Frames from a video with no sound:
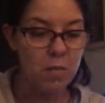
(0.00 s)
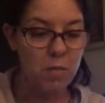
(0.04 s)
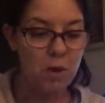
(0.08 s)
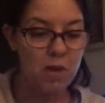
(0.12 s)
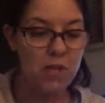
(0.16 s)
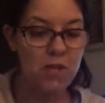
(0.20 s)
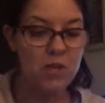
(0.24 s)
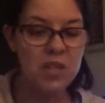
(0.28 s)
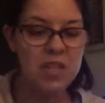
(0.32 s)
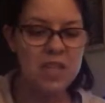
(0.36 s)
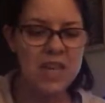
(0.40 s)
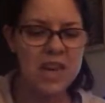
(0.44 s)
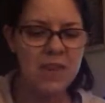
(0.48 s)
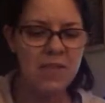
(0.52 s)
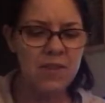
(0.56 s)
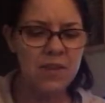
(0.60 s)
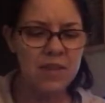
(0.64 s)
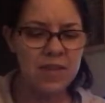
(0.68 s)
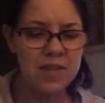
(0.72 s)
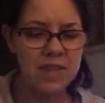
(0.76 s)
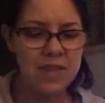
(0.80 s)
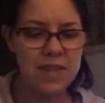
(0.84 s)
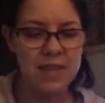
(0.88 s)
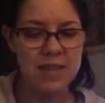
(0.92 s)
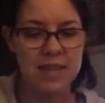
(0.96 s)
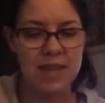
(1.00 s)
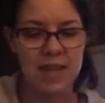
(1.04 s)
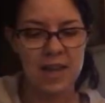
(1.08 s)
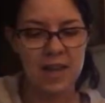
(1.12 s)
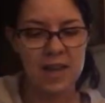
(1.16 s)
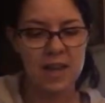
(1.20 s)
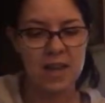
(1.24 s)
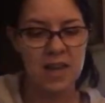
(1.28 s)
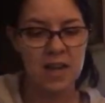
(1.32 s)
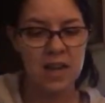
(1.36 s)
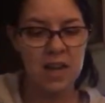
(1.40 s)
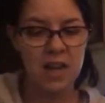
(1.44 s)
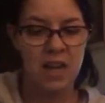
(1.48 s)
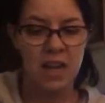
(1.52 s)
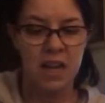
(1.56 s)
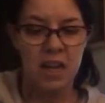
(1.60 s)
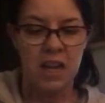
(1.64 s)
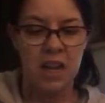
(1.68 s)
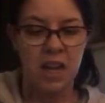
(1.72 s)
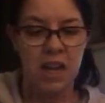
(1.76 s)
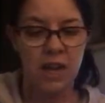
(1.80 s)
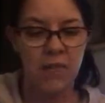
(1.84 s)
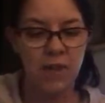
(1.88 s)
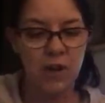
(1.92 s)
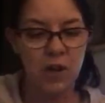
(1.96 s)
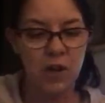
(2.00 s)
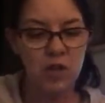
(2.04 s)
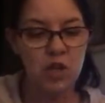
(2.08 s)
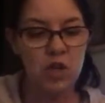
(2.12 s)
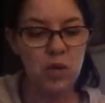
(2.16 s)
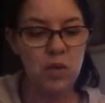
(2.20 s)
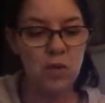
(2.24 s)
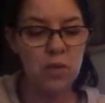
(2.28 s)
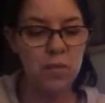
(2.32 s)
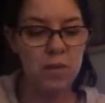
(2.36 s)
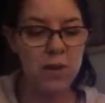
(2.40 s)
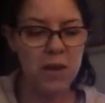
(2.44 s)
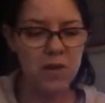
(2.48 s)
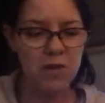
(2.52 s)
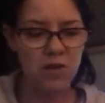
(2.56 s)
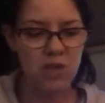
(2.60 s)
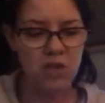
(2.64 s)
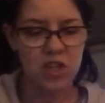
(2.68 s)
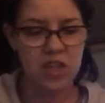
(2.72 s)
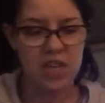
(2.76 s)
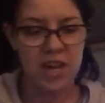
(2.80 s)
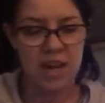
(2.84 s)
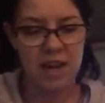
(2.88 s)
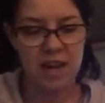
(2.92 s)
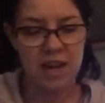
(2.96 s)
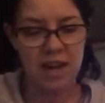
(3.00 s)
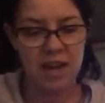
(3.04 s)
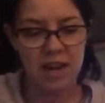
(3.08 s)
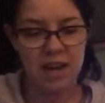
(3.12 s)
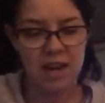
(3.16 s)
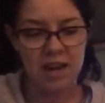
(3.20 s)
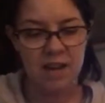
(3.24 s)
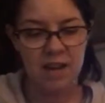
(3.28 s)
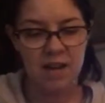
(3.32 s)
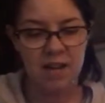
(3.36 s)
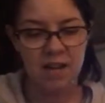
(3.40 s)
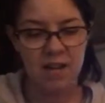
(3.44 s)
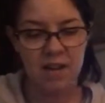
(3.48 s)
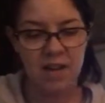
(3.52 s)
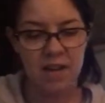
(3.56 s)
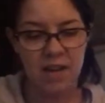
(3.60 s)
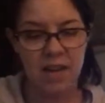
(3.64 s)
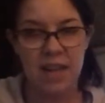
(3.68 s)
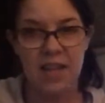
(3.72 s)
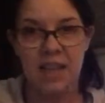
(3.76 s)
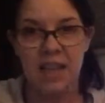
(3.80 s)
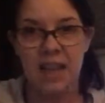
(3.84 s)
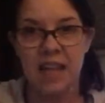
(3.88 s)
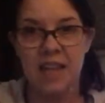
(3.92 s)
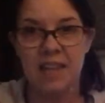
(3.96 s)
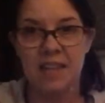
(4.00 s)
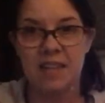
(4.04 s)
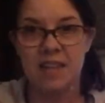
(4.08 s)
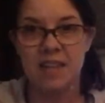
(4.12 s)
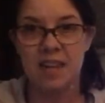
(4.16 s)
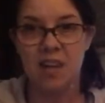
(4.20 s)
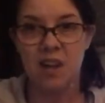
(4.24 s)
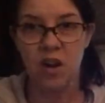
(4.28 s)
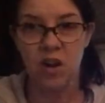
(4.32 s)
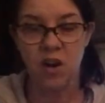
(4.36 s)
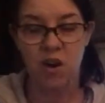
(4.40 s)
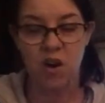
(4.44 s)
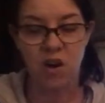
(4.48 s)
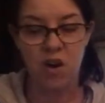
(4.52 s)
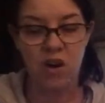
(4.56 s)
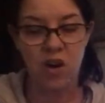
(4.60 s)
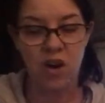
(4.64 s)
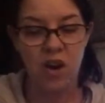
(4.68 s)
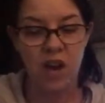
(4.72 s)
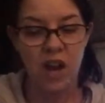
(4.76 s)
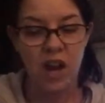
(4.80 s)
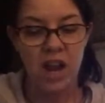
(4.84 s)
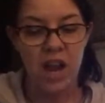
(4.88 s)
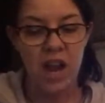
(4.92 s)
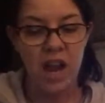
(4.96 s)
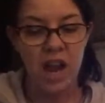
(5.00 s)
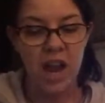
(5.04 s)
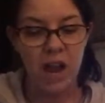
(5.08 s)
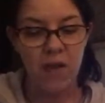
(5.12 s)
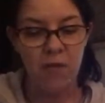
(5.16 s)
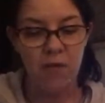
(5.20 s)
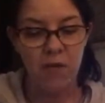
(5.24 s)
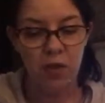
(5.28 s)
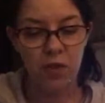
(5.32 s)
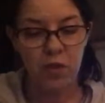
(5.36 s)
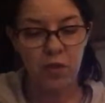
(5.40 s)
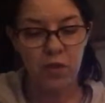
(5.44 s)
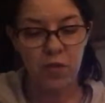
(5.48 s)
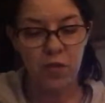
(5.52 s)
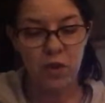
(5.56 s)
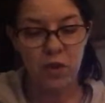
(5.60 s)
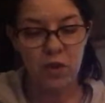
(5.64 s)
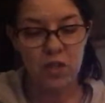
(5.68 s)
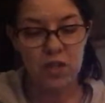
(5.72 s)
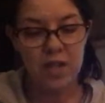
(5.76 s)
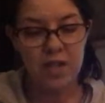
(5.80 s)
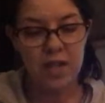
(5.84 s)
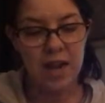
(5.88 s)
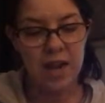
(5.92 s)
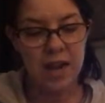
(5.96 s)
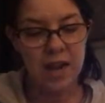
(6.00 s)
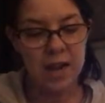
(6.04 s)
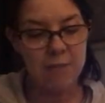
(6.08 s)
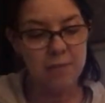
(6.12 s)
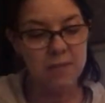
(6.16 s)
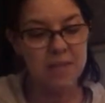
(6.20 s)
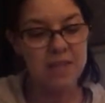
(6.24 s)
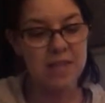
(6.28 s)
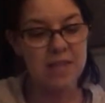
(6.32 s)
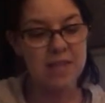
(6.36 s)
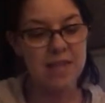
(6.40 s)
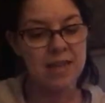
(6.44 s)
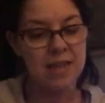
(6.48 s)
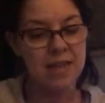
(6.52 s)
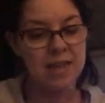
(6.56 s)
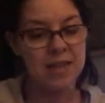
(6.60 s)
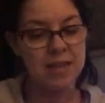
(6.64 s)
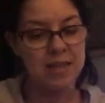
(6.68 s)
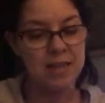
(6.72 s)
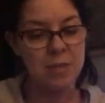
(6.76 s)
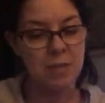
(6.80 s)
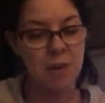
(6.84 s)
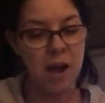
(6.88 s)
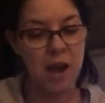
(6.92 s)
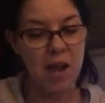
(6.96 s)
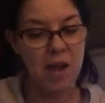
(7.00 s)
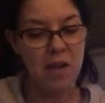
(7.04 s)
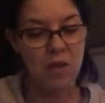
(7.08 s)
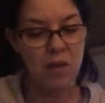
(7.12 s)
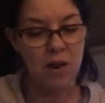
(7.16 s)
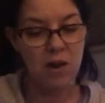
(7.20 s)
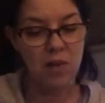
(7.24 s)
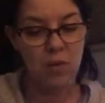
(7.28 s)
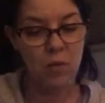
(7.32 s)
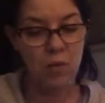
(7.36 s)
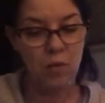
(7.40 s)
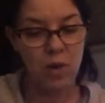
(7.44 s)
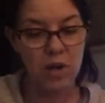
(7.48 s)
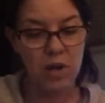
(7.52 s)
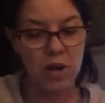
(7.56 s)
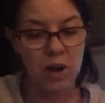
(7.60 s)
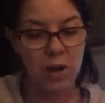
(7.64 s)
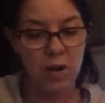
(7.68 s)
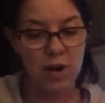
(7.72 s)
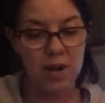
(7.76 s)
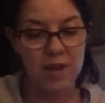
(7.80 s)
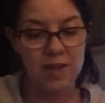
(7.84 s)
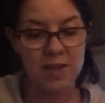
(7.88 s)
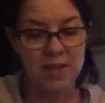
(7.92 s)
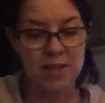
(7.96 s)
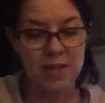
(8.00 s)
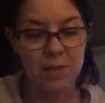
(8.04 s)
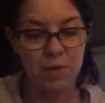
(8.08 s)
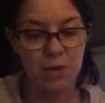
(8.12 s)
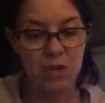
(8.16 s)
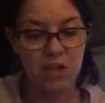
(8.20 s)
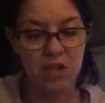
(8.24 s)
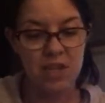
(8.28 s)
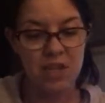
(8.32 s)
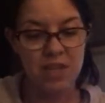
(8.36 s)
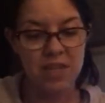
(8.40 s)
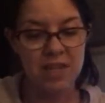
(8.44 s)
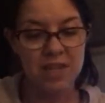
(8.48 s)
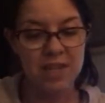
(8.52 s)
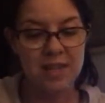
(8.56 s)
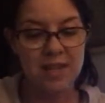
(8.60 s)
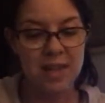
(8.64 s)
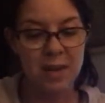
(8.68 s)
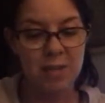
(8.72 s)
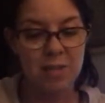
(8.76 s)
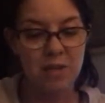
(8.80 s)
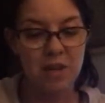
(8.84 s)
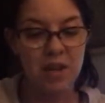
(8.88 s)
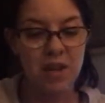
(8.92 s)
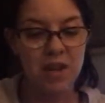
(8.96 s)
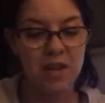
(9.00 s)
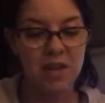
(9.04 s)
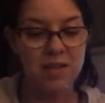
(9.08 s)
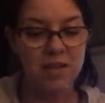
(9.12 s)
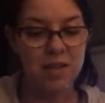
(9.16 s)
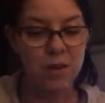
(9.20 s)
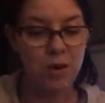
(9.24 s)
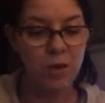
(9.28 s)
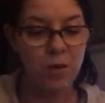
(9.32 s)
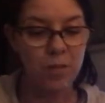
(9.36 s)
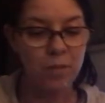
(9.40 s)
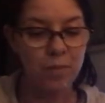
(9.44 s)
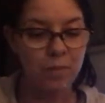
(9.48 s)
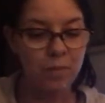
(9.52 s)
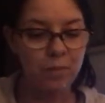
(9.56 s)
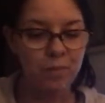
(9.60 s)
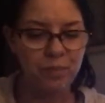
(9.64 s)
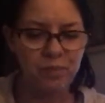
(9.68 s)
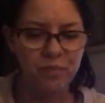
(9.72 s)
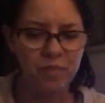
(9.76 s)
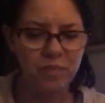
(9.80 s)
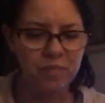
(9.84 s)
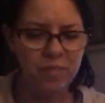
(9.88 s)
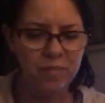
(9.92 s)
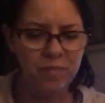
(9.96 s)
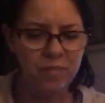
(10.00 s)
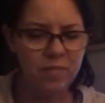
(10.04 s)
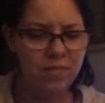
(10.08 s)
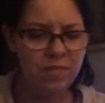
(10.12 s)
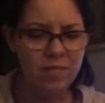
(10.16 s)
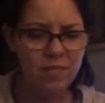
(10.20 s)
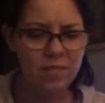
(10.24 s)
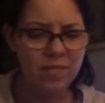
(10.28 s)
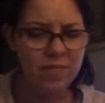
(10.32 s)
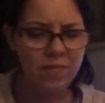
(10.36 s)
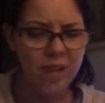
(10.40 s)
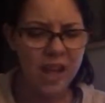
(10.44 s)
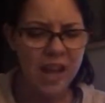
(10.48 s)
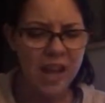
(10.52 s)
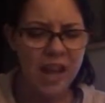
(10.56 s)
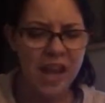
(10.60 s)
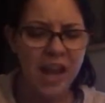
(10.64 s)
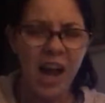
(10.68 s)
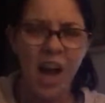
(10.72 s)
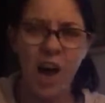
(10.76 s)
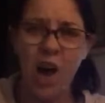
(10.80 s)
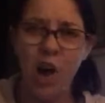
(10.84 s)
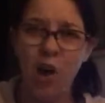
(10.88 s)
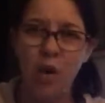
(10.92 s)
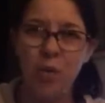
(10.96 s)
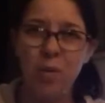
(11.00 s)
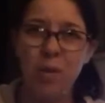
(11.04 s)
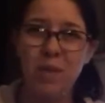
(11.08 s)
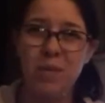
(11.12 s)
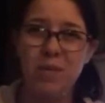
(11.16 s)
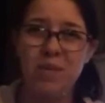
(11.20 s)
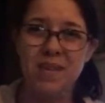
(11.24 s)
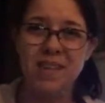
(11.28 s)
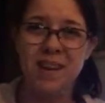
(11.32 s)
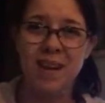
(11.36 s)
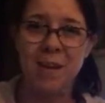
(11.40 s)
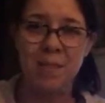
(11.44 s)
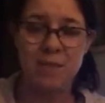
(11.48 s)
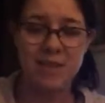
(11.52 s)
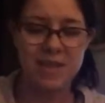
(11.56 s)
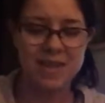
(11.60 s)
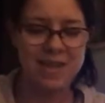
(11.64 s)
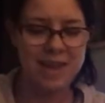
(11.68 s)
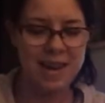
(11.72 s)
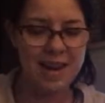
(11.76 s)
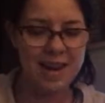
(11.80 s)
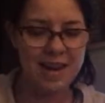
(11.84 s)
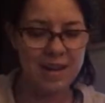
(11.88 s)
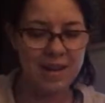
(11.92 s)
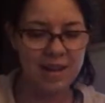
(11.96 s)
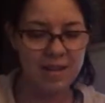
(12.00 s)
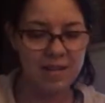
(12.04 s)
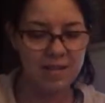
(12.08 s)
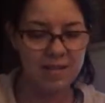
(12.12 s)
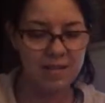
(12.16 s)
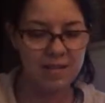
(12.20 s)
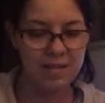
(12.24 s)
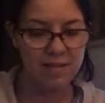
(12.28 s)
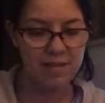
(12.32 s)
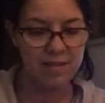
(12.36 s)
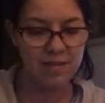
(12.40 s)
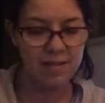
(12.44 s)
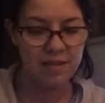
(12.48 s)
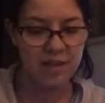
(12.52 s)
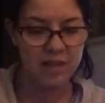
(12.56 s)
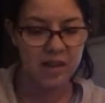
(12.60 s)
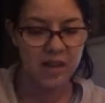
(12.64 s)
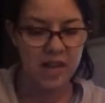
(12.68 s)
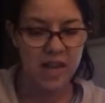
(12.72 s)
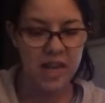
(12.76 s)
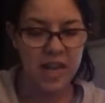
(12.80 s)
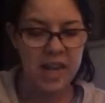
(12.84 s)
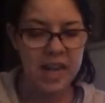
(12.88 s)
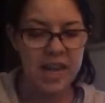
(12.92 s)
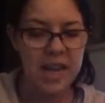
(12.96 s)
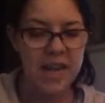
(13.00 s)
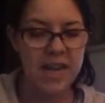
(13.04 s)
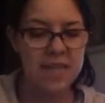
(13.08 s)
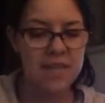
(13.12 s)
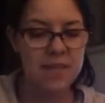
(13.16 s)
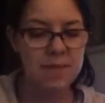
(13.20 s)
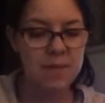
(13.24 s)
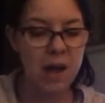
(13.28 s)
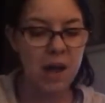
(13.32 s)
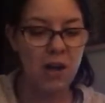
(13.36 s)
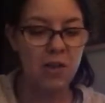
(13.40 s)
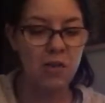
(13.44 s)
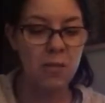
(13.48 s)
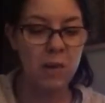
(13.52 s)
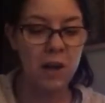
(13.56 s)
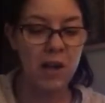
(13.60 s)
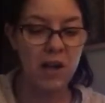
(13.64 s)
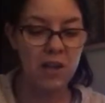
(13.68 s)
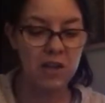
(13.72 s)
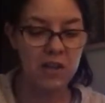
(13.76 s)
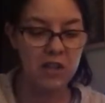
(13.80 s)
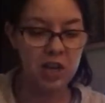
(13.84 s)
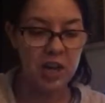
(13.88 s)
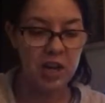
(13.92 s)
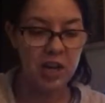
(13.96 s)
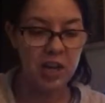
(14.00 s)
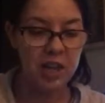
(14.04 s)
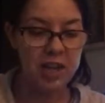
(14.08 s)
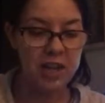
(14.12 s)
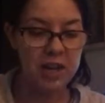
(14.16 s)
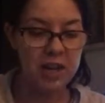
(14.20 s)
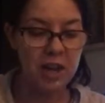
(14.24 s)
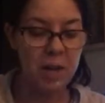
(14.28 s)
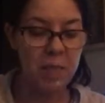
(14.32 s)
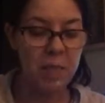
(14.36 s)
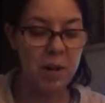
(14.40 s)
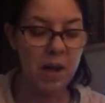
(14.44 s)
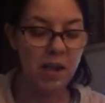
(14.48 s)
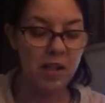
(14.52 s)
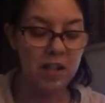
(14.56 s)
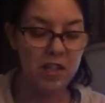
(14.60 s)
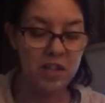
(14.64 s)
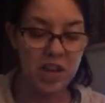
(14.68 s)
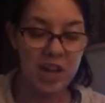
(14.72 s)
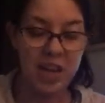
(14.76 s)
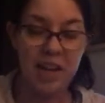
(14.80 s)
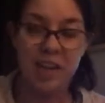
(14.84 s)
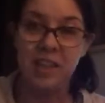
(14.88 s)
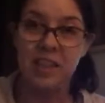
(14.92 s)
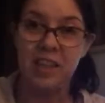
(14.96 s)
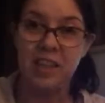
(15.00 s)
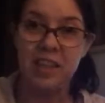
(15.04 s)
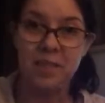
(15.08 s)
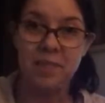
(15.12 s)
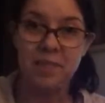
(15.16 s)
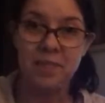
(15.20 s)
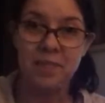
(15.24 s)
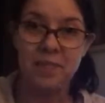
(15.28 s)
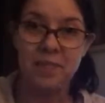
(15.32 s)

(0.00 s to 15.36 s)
Brother Stevens, he said. He felt you would be understanding. He glanced at her, and for the first time since he had spied her at the window, his expression seemed uncertain. I hope he was not mistaken. He smiled apologetically.